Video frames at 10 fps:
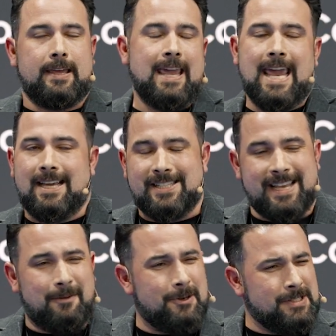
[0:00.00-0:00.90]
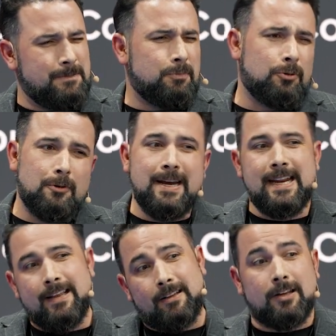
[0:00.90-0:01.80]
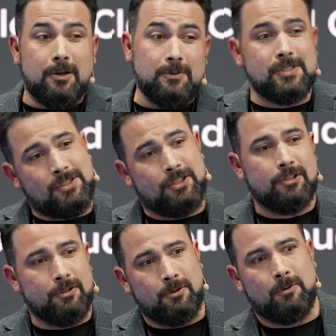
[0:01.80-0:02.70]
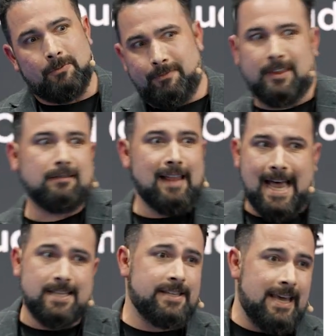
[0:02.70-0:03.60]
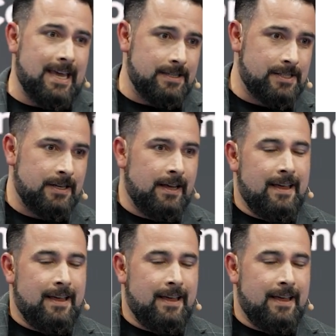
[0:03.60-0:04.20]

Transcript: a case that was pretty close to the last case.